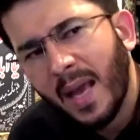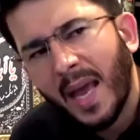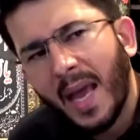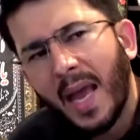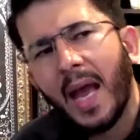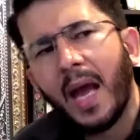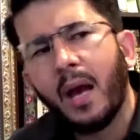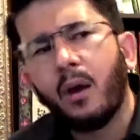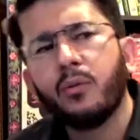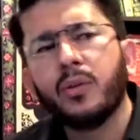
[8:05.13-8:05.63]

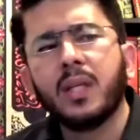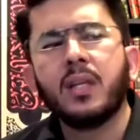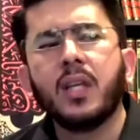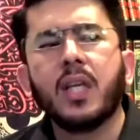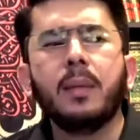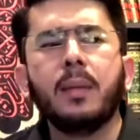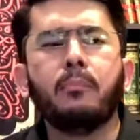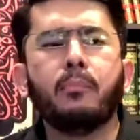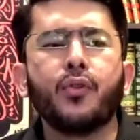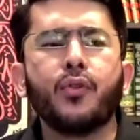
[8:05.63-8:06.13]
how did
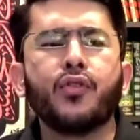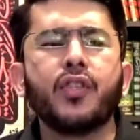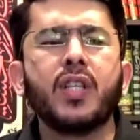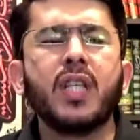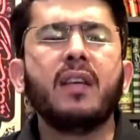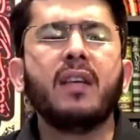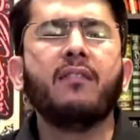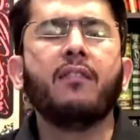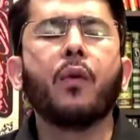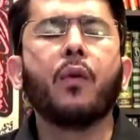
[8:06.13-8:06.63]
he
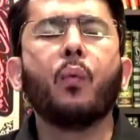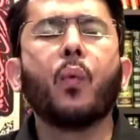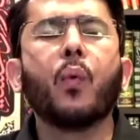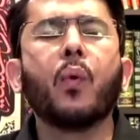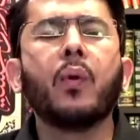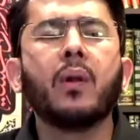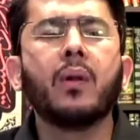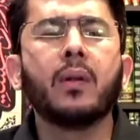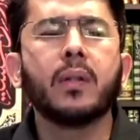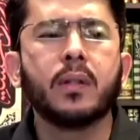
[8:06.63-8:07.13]
perceive the
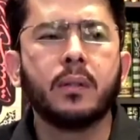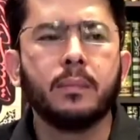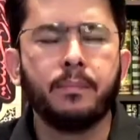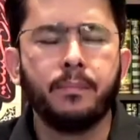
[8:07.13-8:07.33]
world?